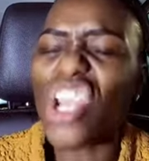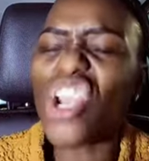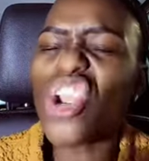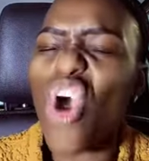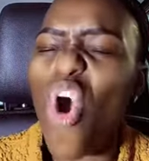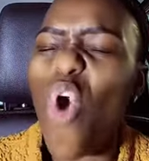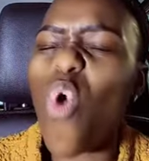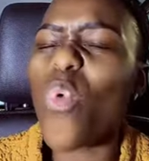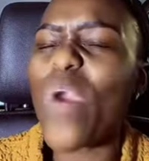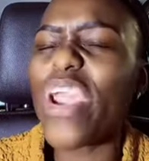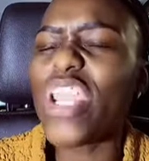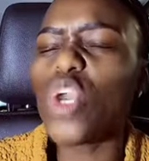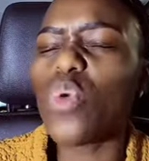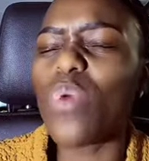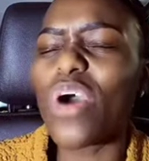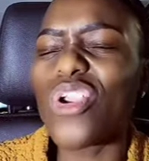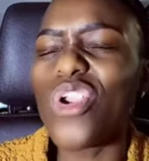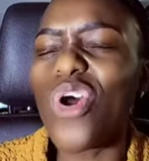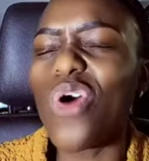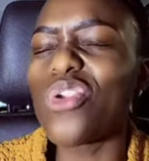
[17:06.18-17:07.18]
and know when
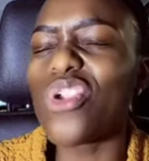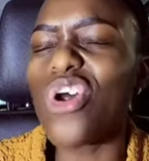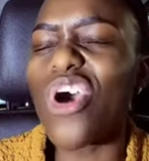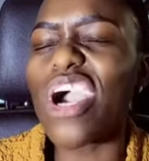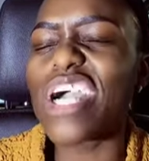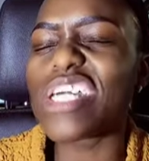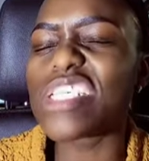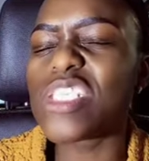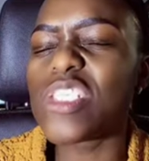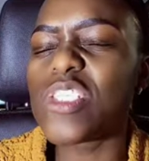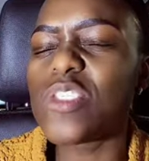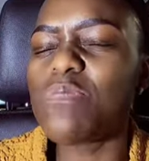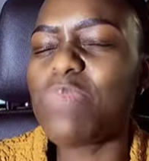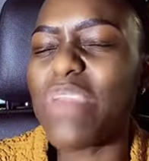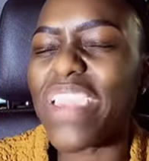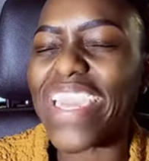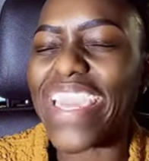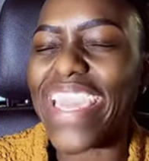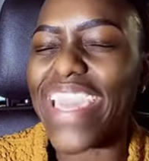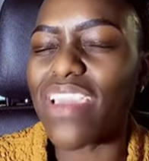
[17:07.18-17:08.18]
you are no longer
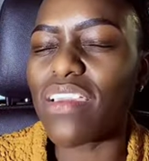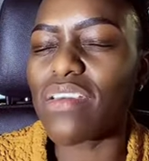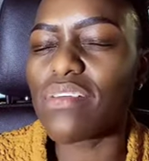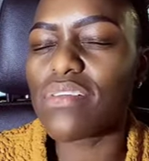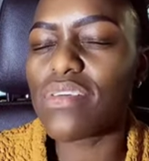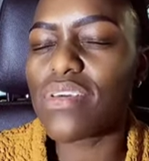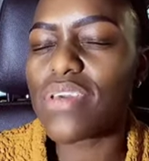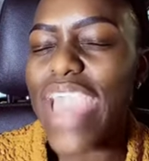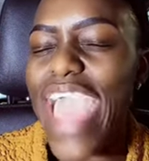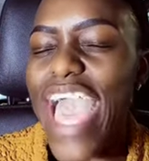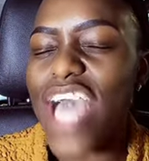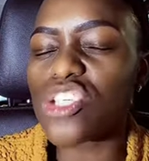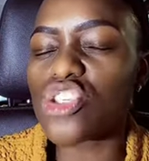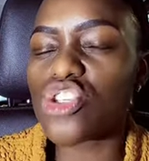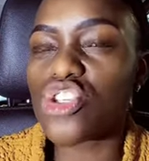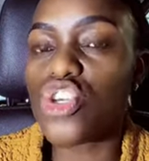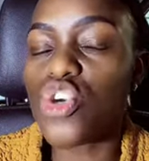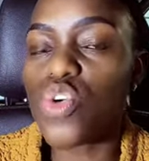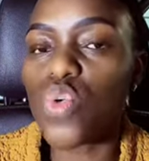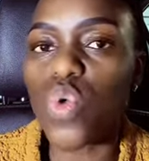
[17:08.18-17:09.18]
speaking
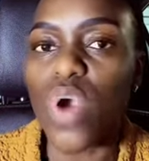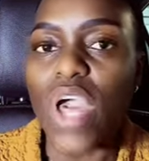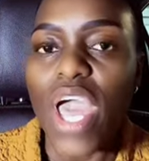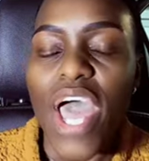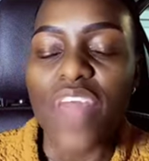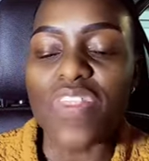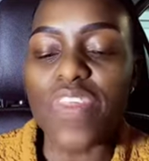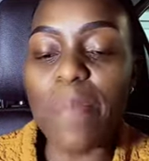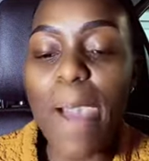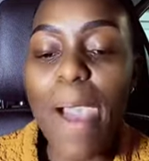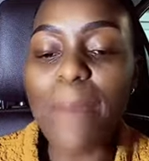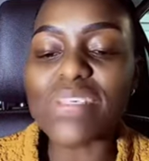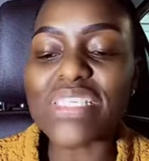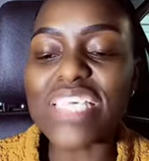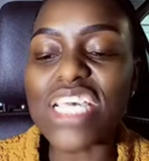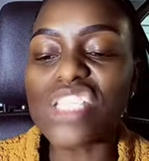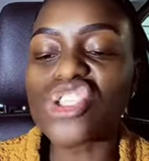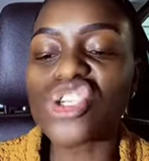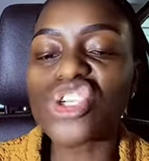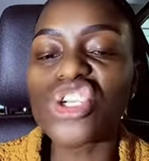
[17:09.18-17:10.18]
as you. The Bible
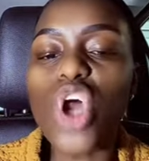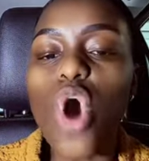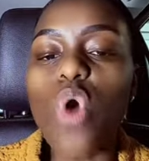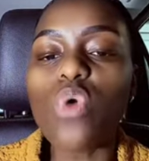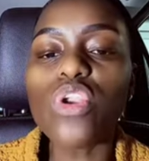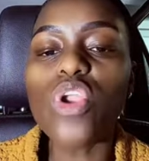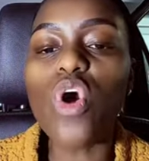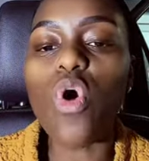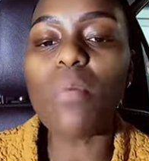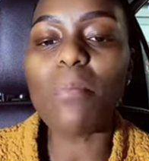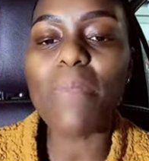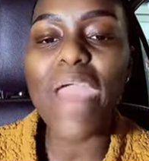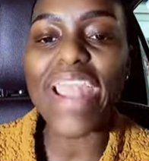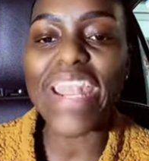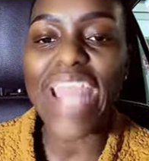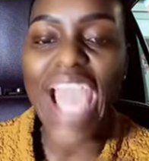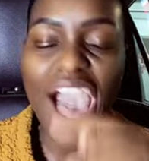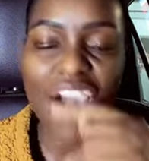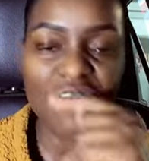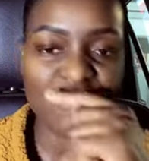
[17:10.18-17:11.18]
says, know no
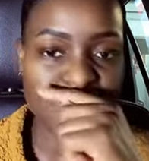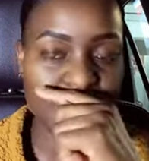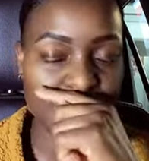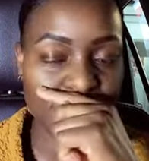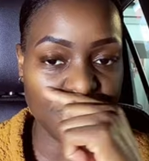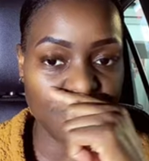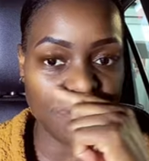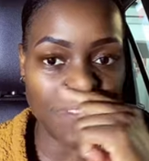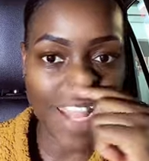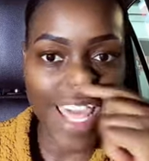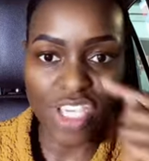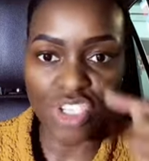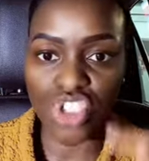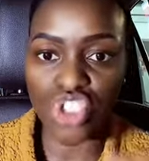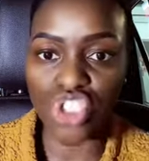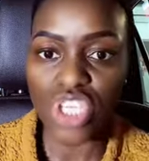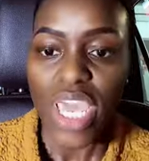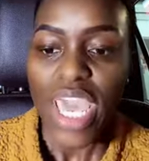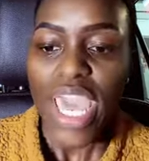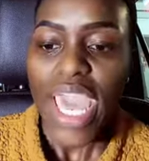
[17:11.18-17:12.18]
man after the
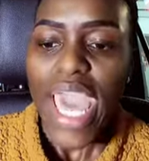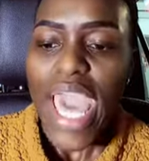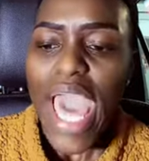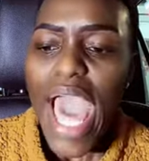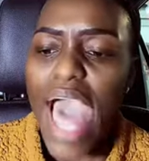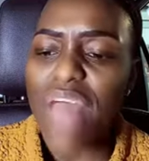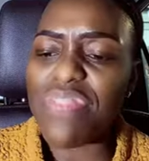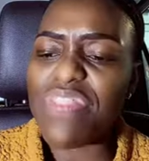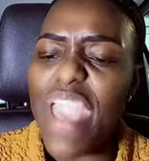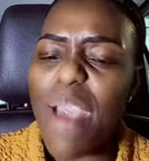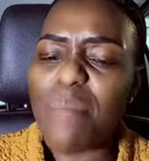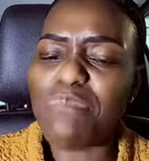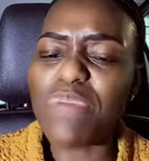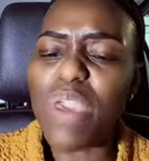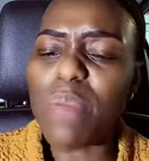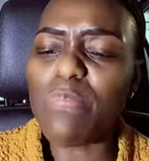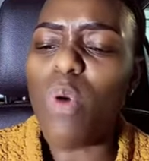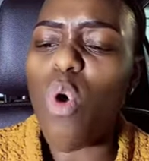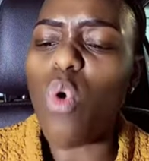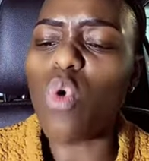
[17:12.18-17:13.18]
flesh. There are
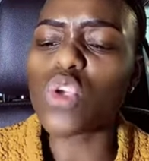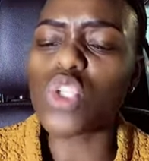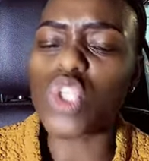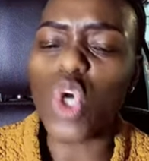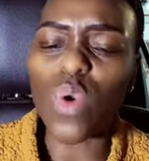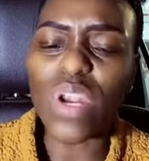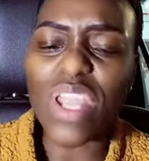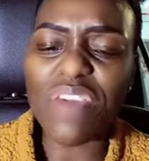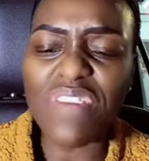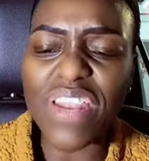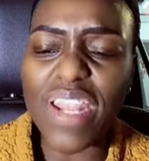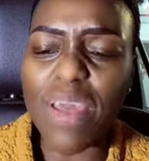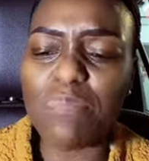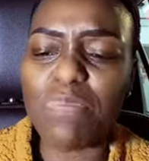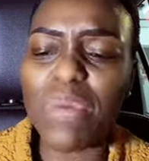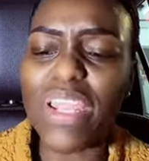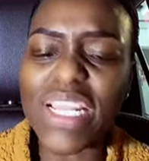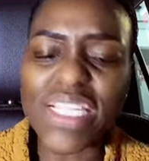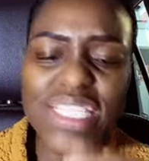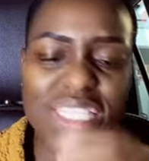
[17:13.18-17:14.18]
people who don't have an
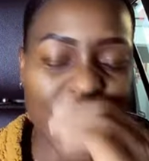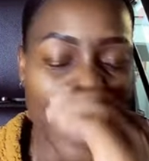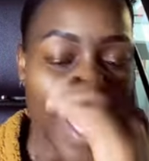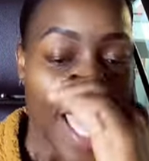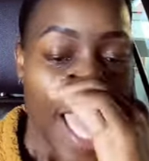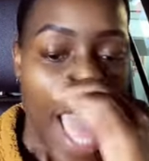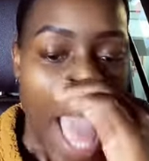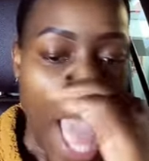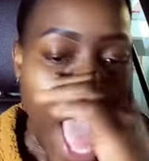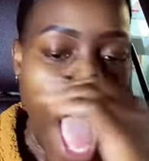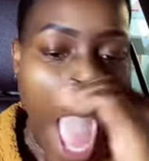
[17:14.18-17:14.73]
ability.